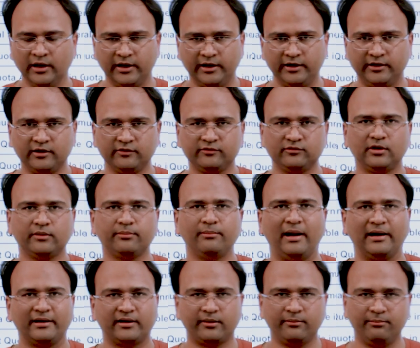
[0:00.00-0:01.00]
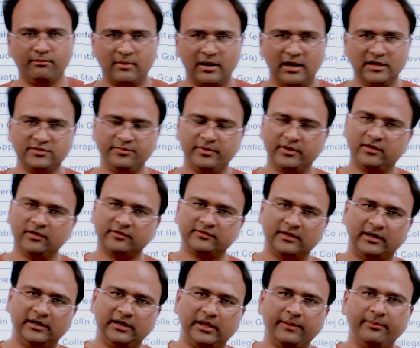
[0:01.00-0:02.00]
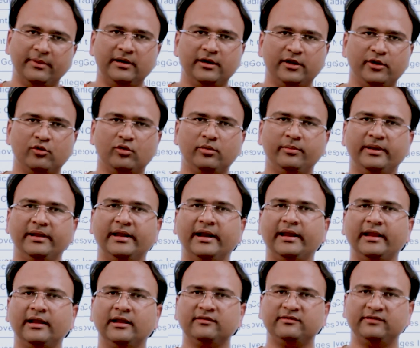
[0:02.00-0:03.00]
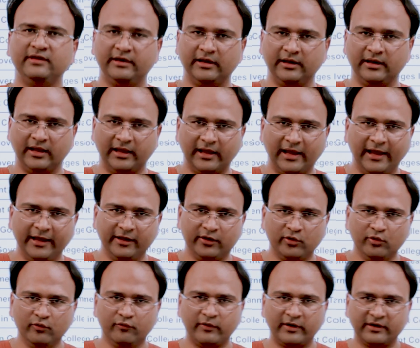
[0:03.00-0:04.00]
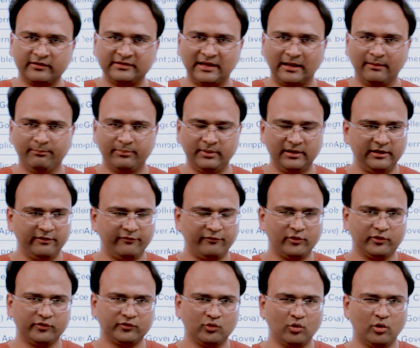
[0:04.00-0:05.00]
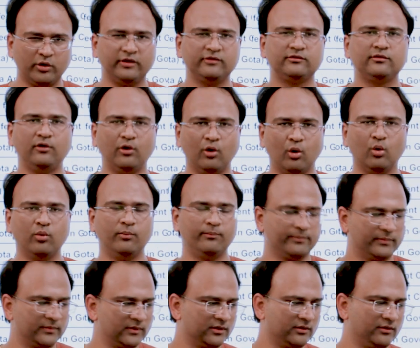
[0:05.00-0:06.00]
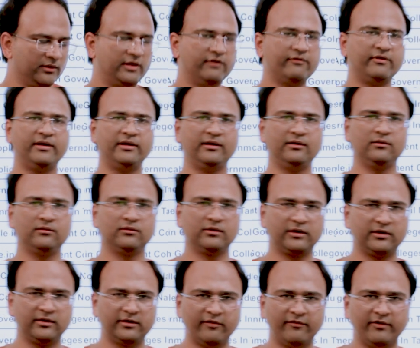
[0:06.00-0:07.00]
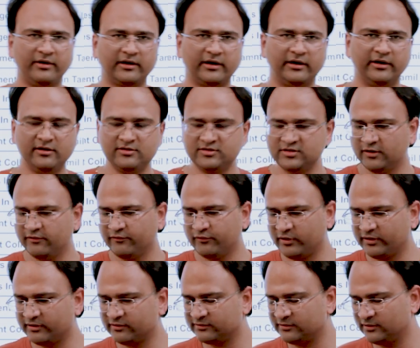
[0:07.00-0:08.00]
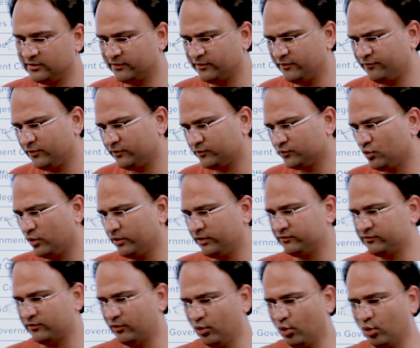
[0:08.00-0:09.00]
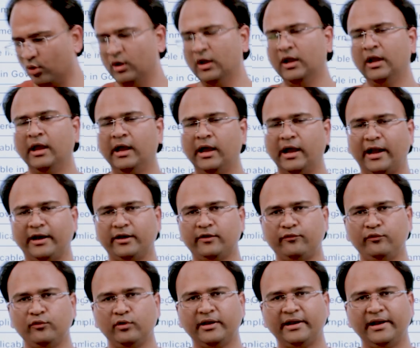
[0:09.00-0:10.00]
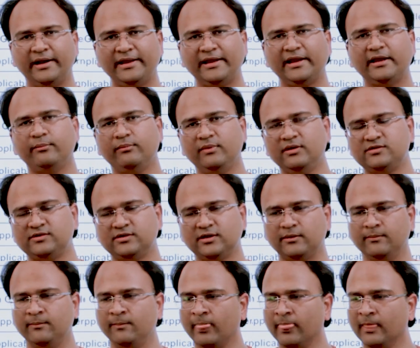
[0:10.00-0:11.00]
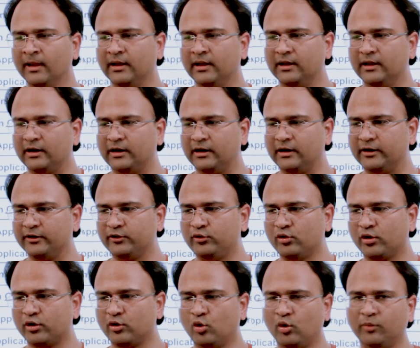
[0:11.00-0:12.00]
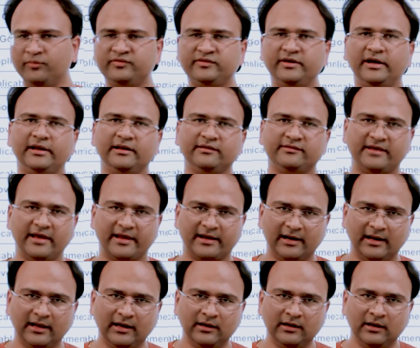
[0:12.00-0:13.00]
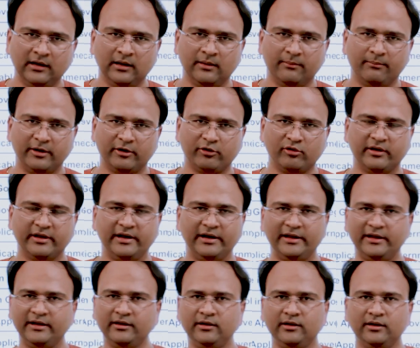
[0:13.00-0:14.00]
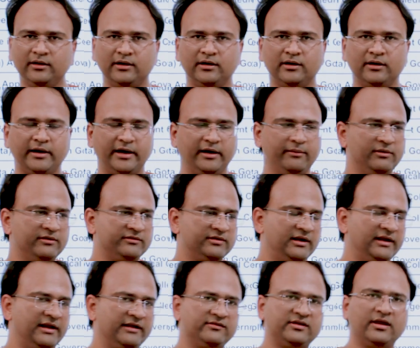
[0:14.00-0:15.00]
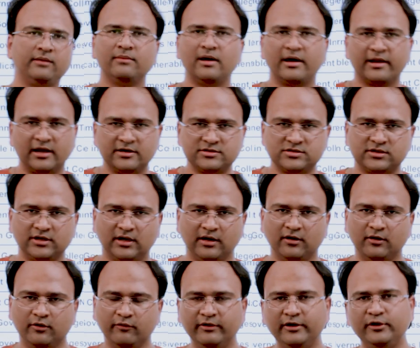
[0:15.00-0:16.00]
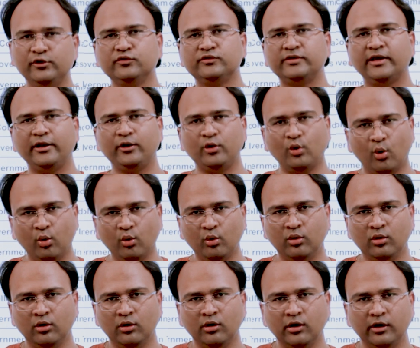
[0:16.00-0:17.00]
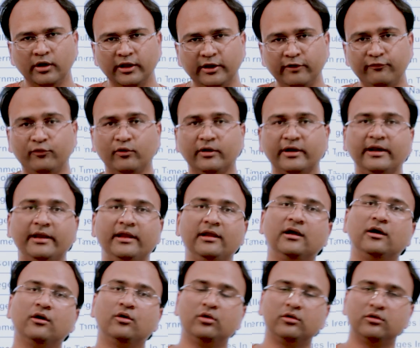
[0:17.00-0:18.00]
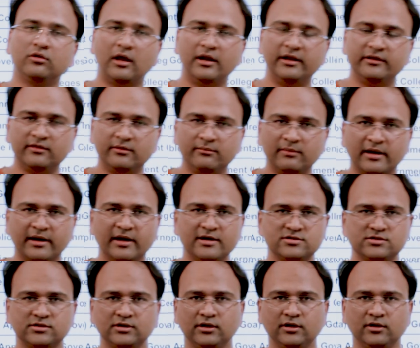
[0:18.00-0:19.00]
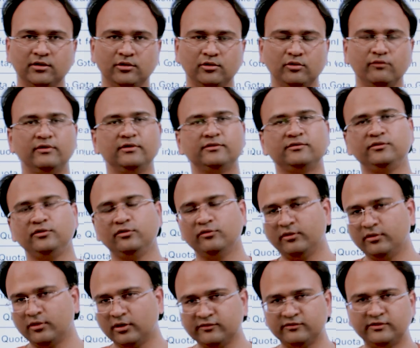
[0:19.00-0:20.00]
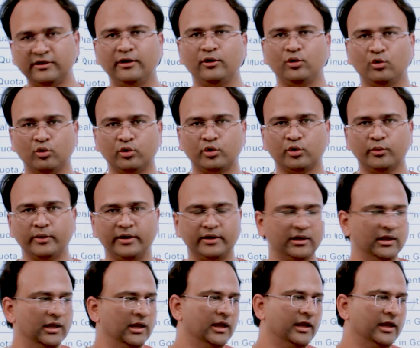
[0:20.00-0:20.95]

It does not matter much because ultimately you'll be getting a seat in AIQ, for example, if your score is low, given in given a condition if your uh, if your score is low and if you are getting admission uh, your home state is kerala but you're getting uh, admission, let's say in Maharashtra, will you say no? If you're getting a good college in Maharashtra, you will you will not say no to it.